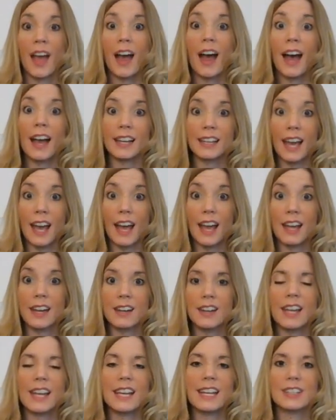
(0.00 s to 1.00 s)

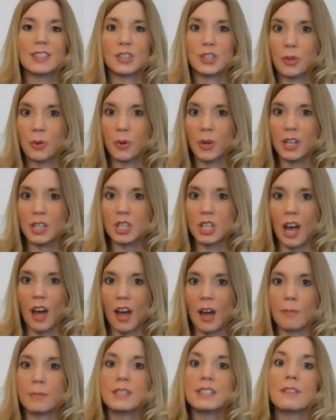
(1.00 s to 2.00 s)
Again, it's your
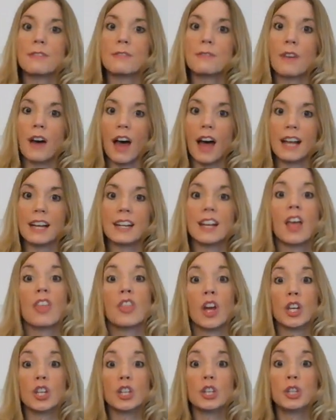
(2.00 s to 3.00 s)
job to find
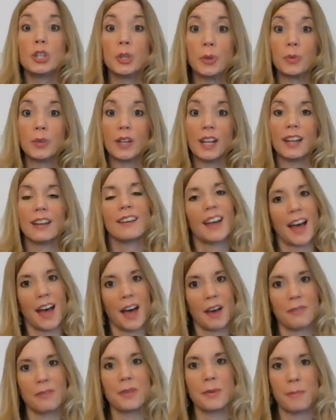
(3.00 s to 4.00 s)
the unit
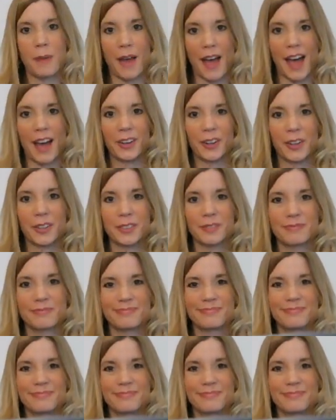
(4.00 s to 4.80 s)
of the pattern.